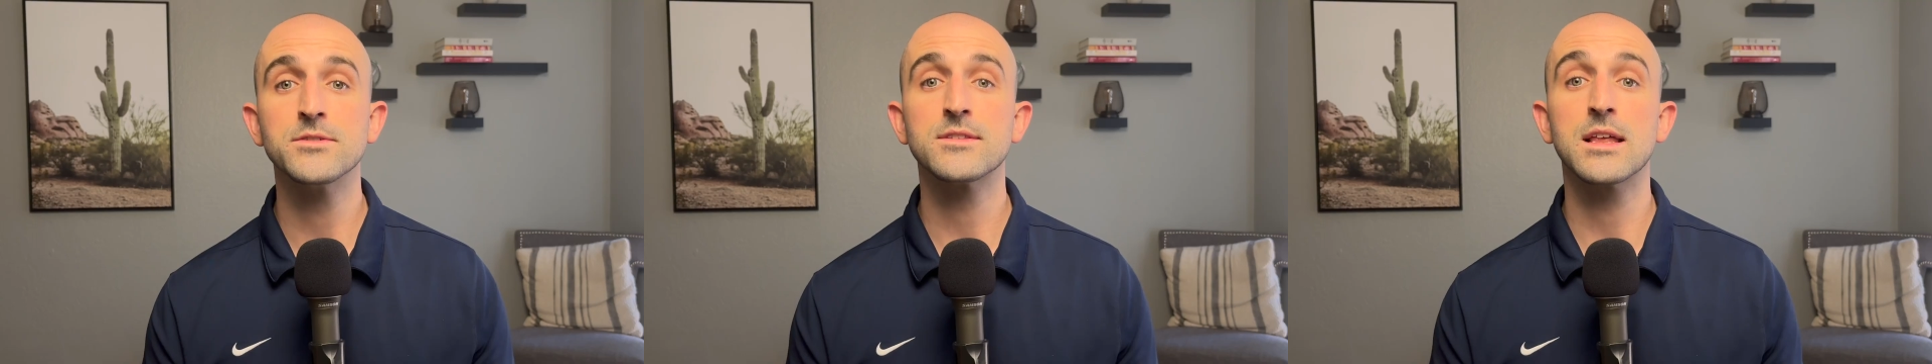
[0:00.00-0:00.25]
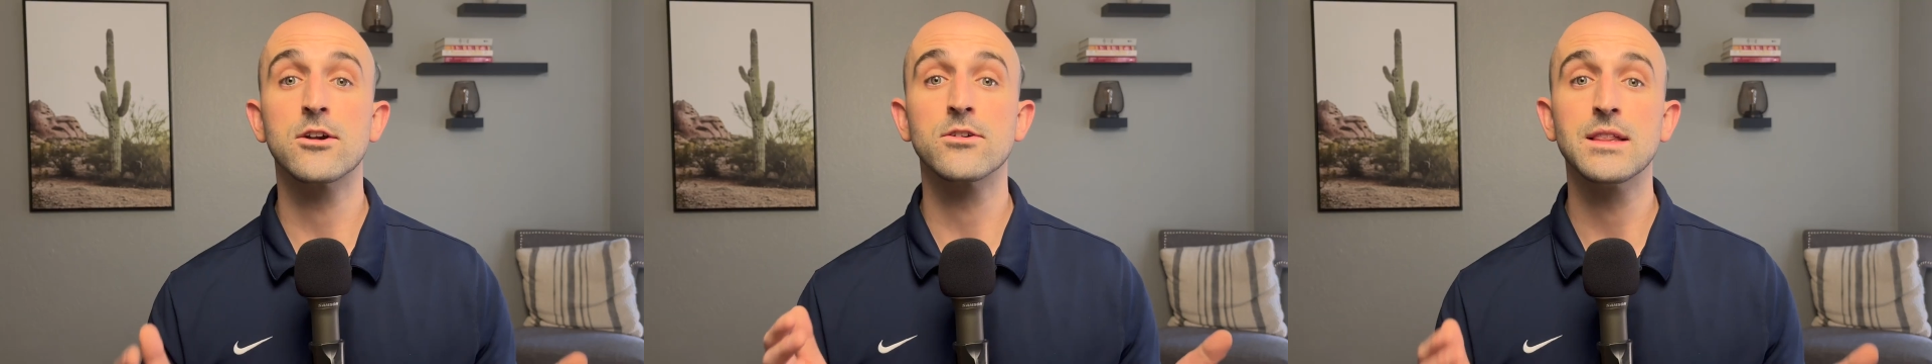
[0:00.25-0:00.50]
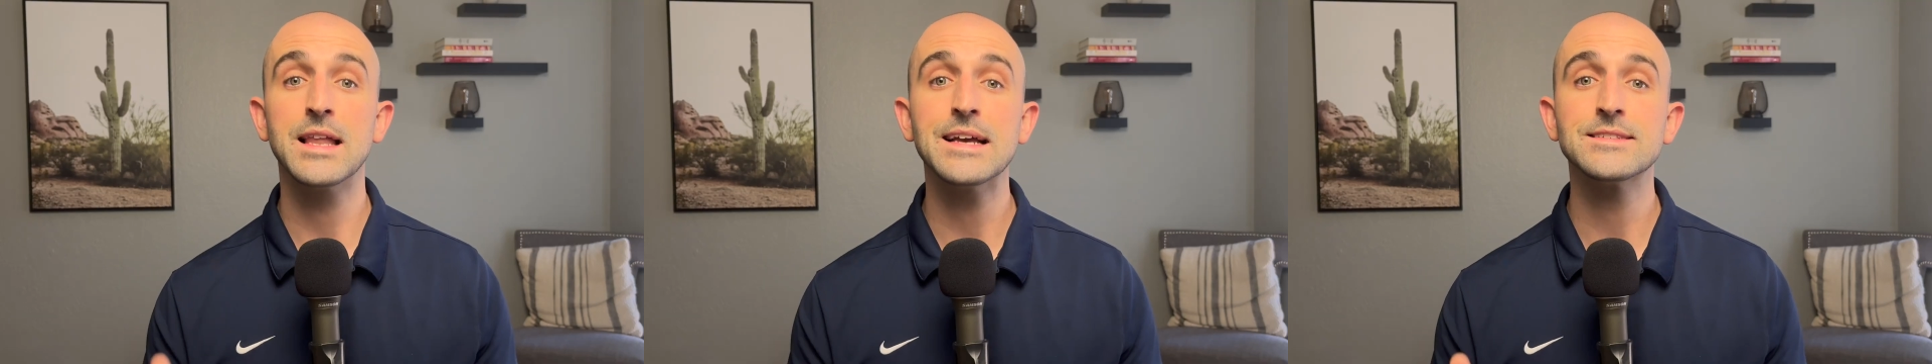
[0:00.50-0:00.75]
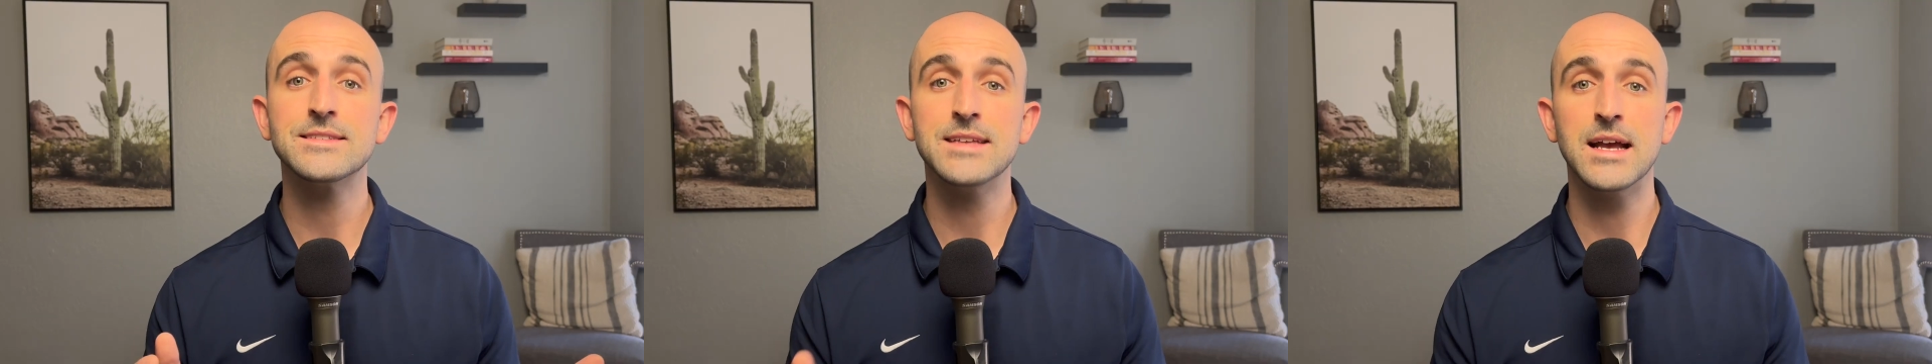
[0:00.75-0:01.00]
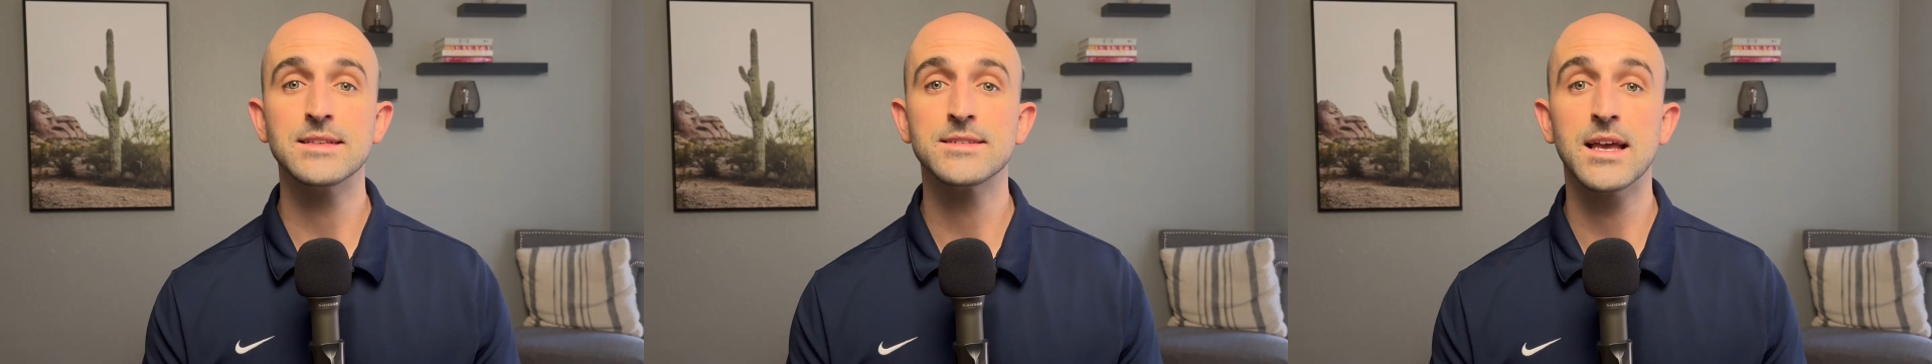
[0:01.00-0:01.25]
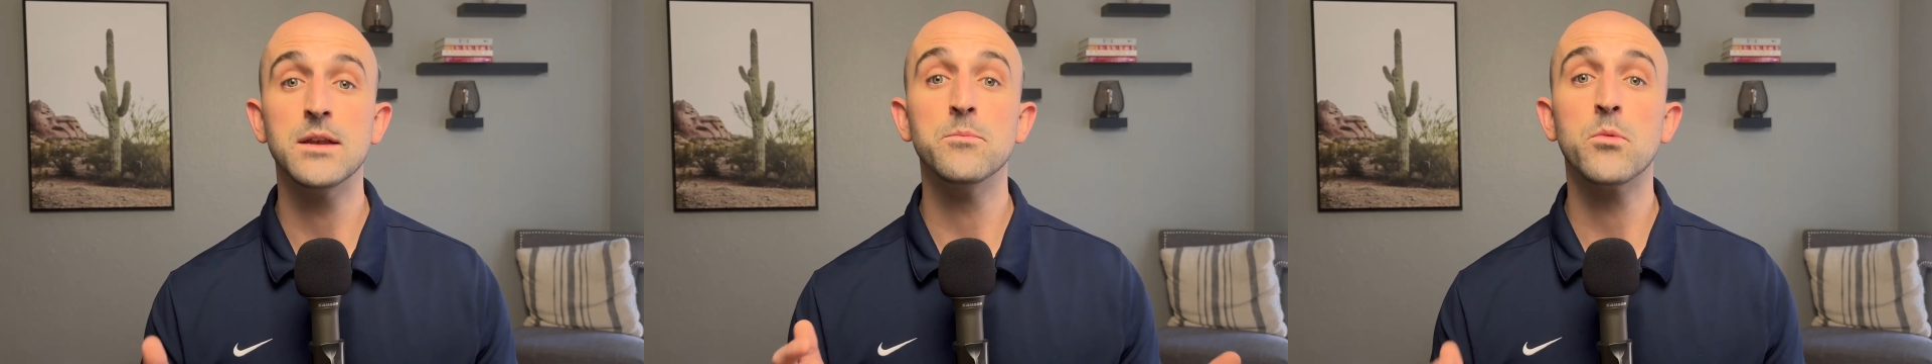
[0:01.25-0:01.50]
that are less dense
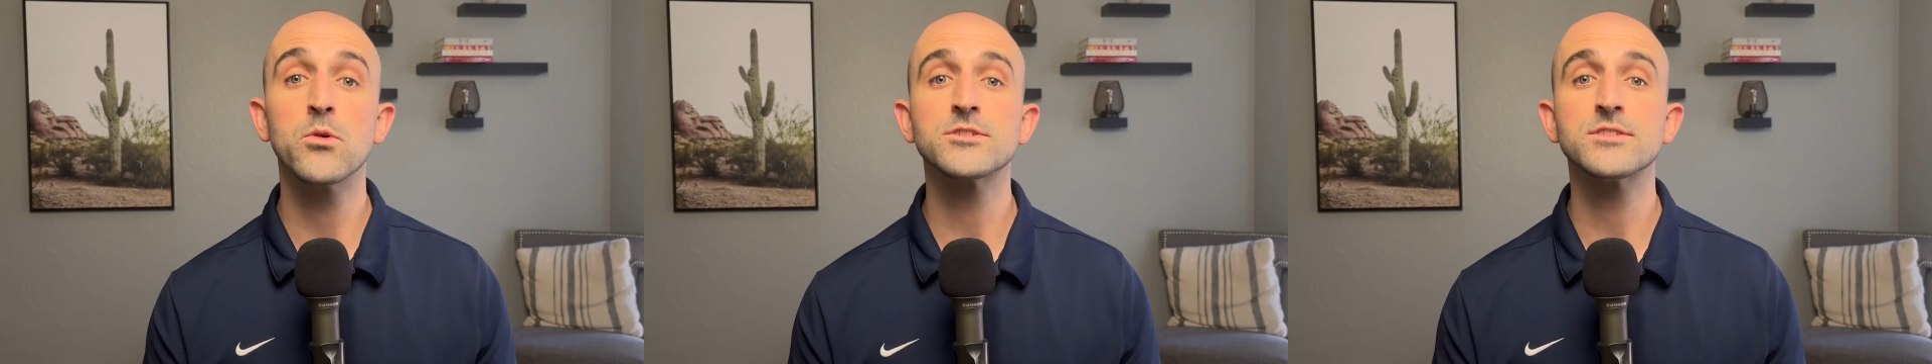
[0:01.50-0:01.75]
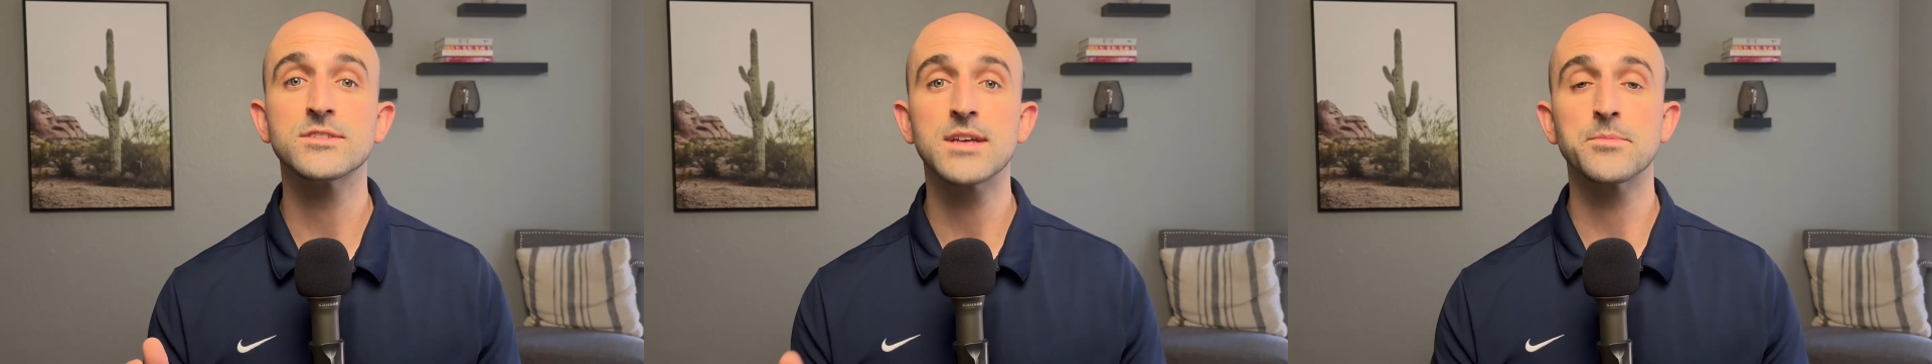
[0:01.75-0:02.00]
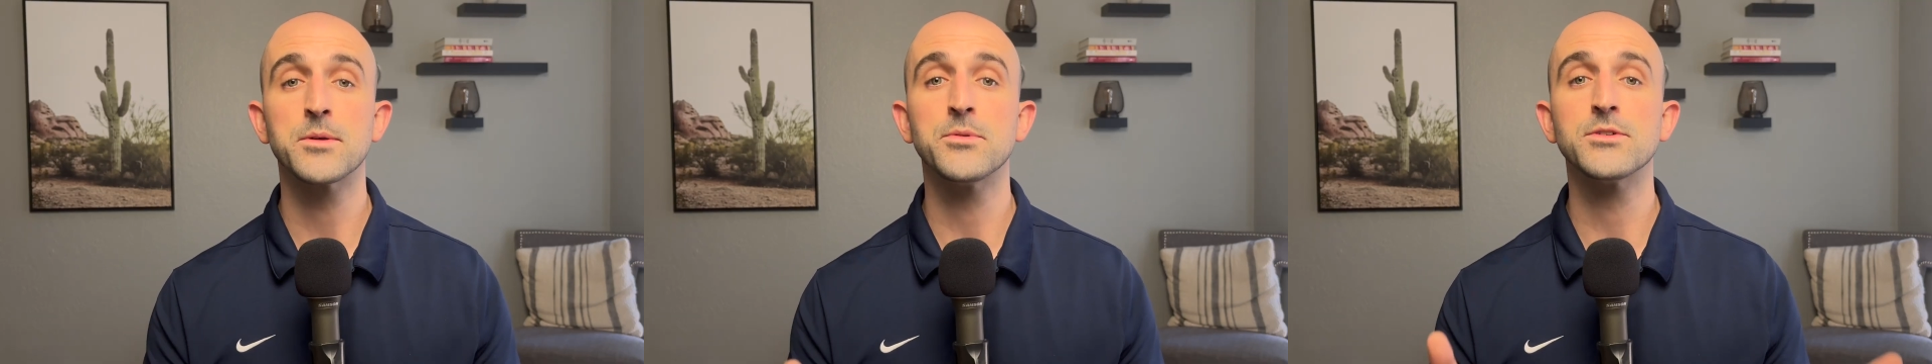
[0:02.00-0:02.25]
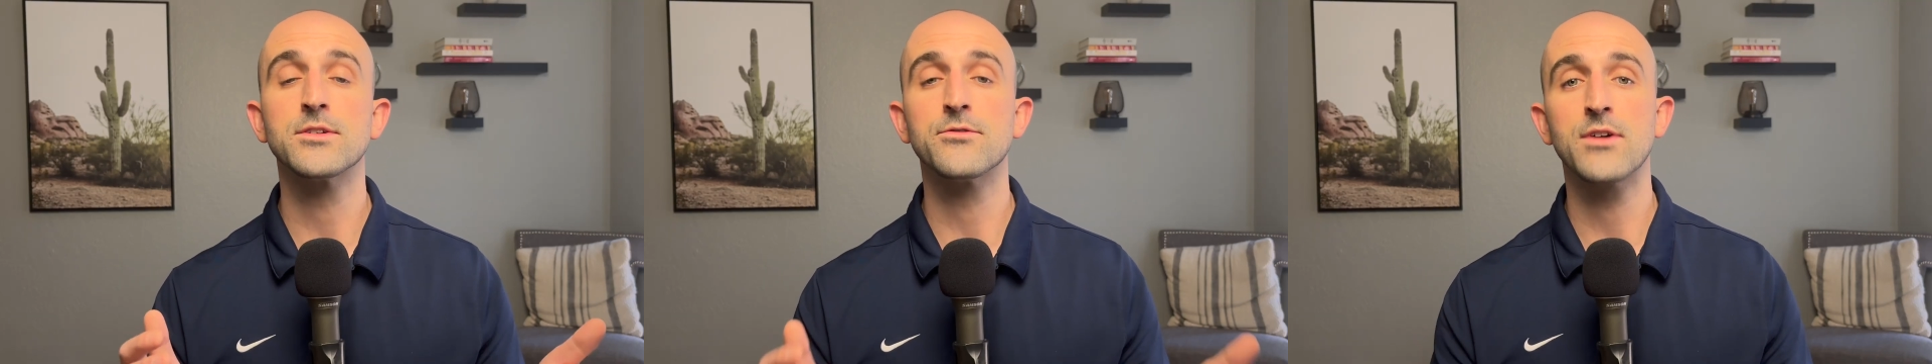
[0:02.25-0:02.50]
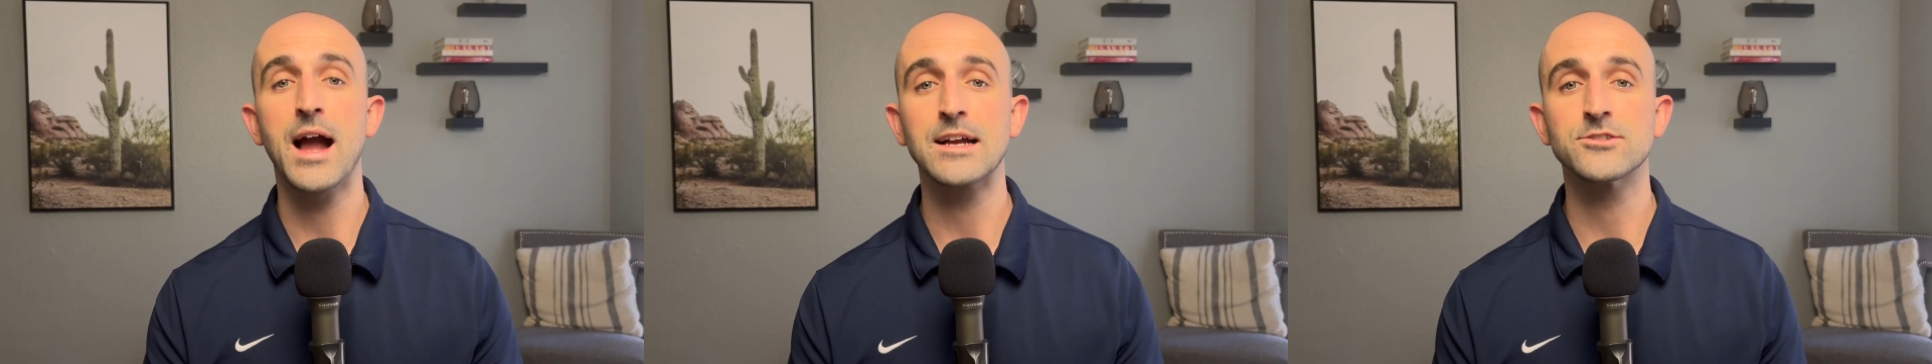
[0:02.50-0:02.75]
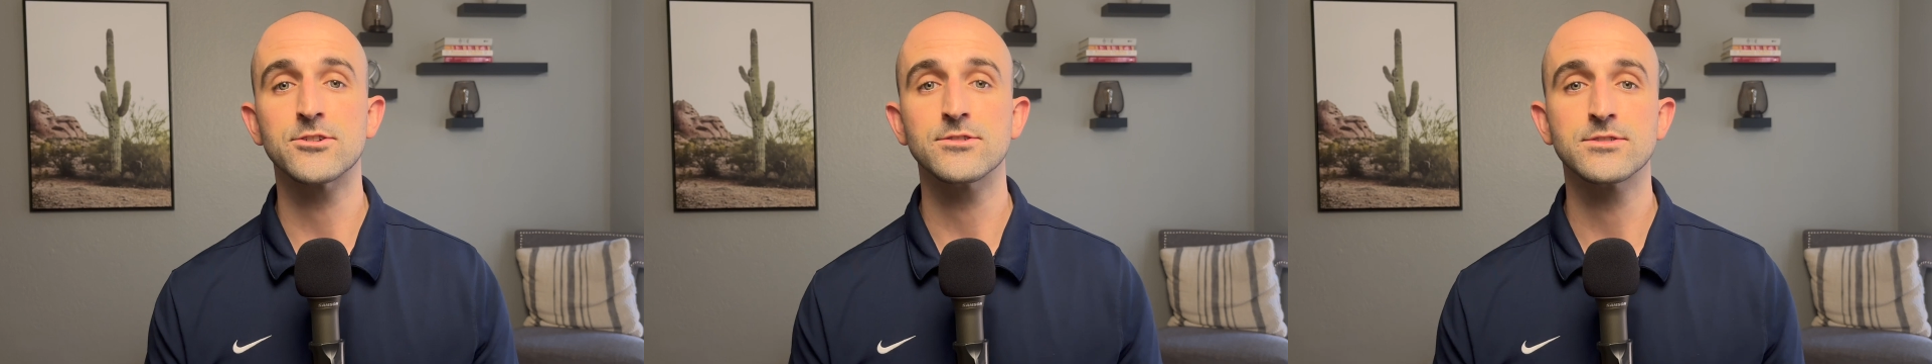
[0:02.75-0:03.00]
and more susceptible to
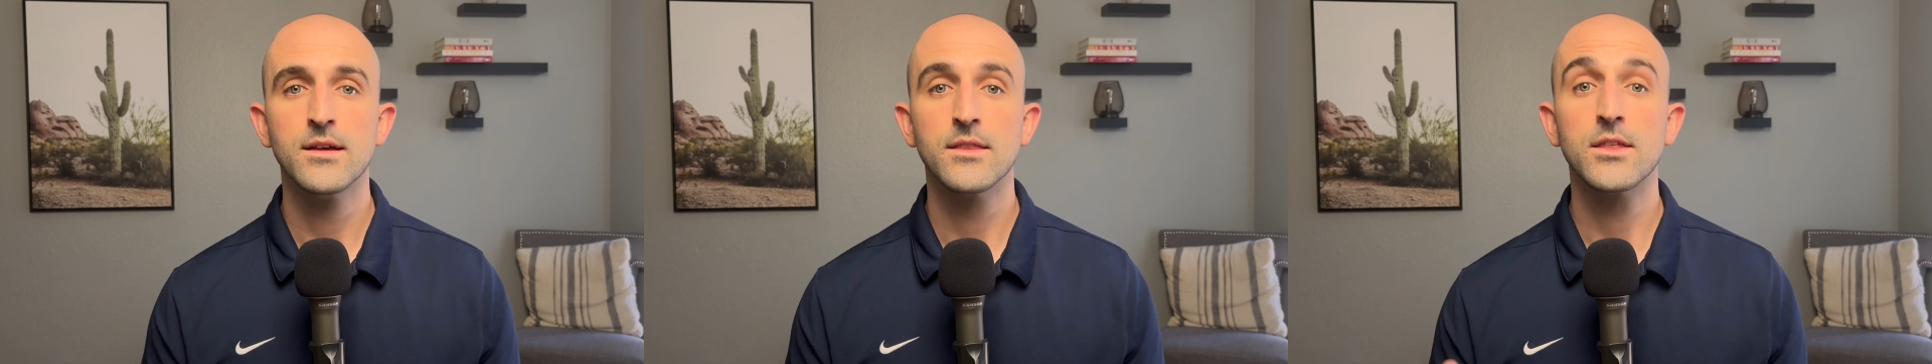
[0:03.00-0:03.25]
fractures.